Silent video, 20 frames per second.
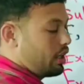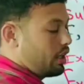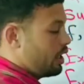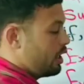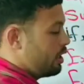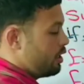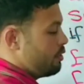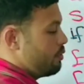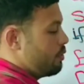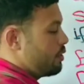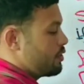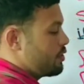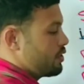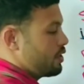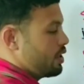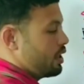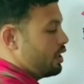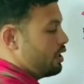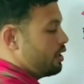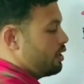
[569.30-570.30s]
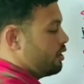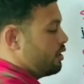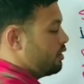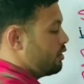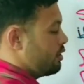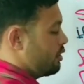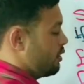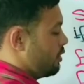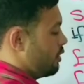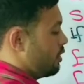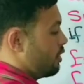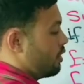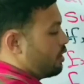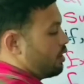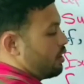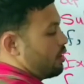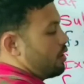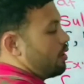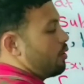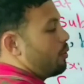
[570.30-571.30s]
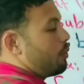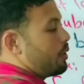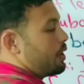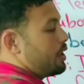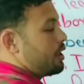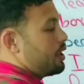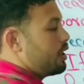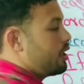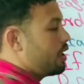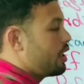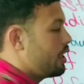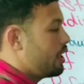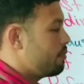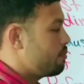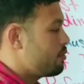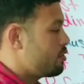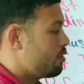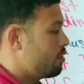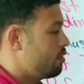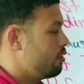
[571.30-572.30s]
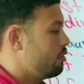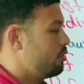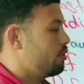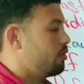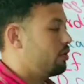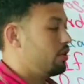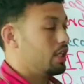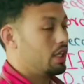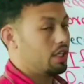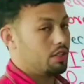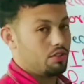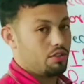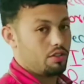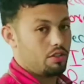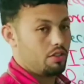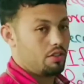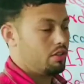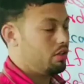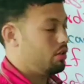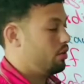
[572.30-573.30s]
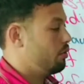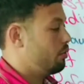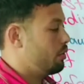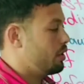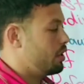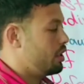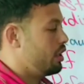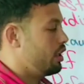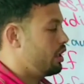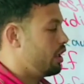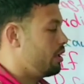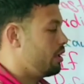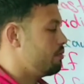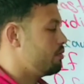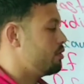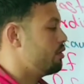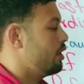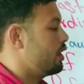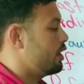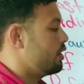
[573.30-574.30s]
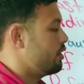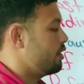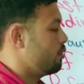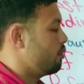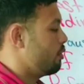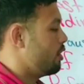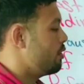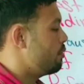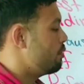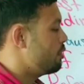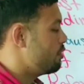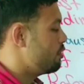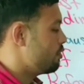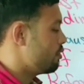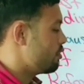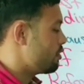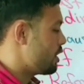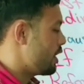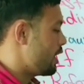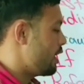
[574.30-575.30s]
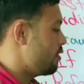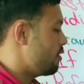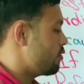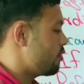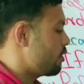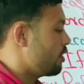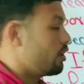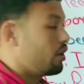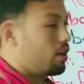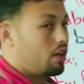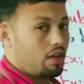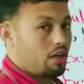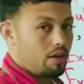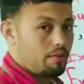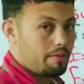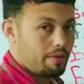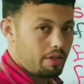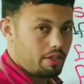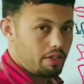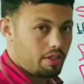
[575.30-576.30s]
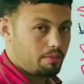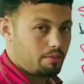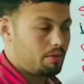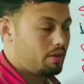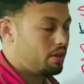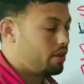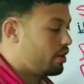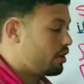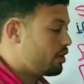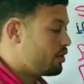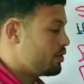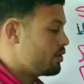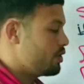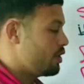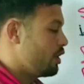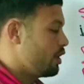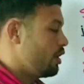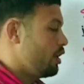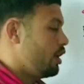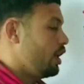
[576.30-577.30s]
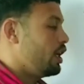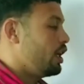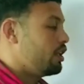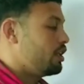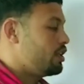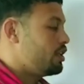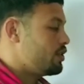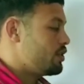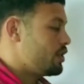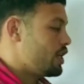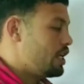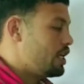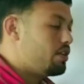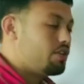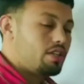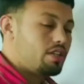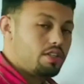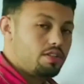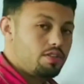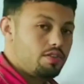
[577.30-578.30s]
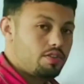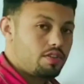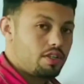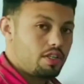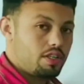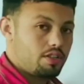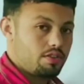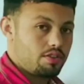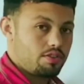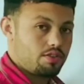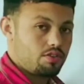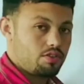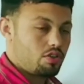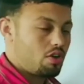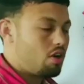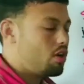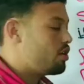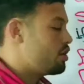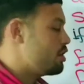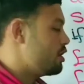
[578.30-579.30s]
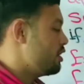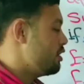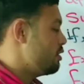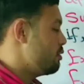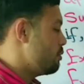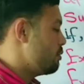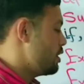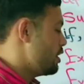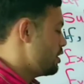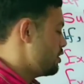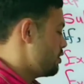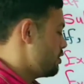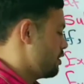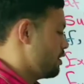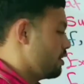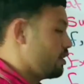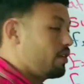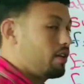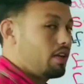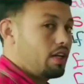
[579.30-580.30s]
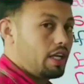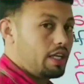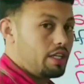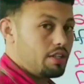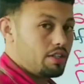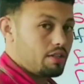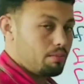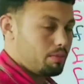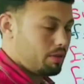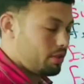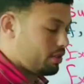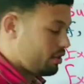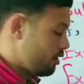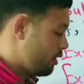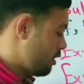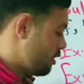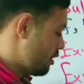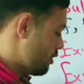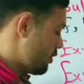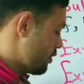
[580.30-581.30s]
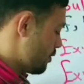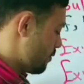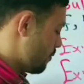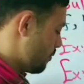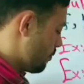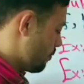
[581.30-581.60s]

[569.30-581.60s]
Ali was killed when he came to London. Why we don't have comma here? Because the sentence is started with independent clause.